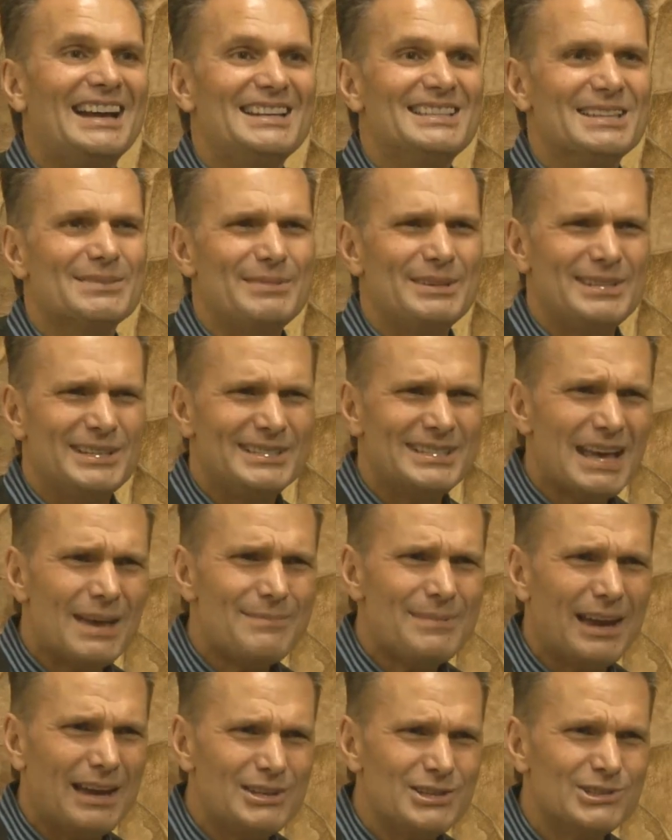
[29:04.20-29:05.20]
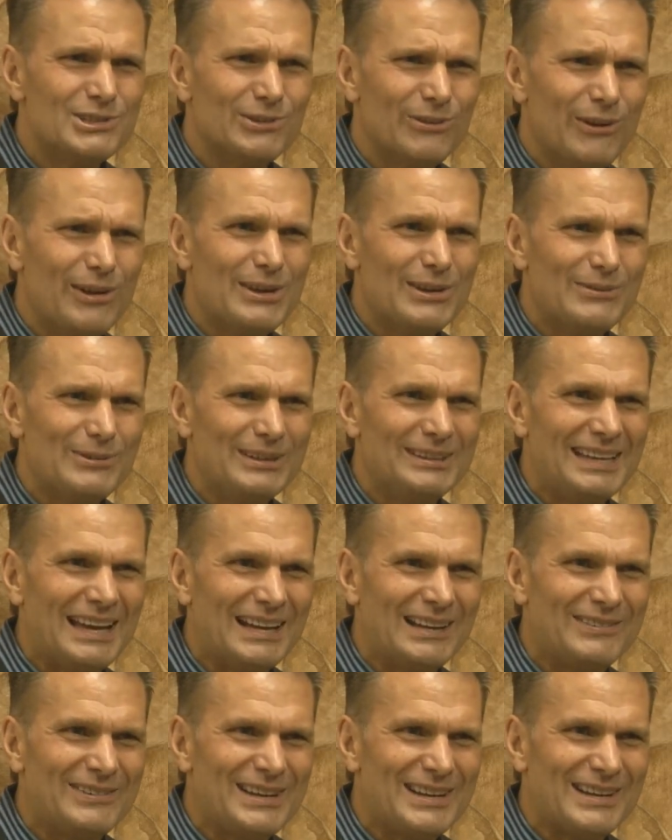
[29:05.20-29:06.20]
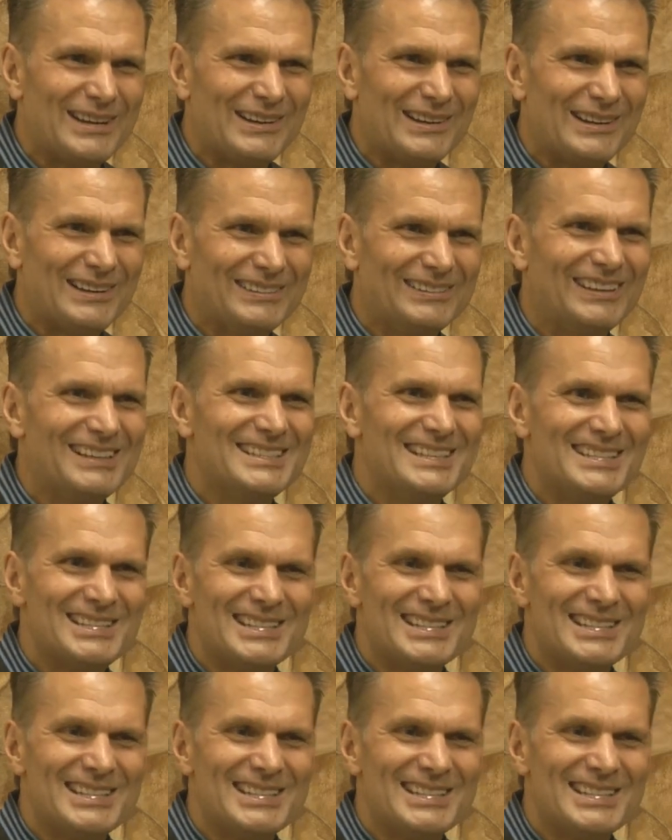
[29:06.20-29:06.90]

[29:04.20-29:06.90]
and somebody said, Tommy, I saw you with that Greek girl. I said,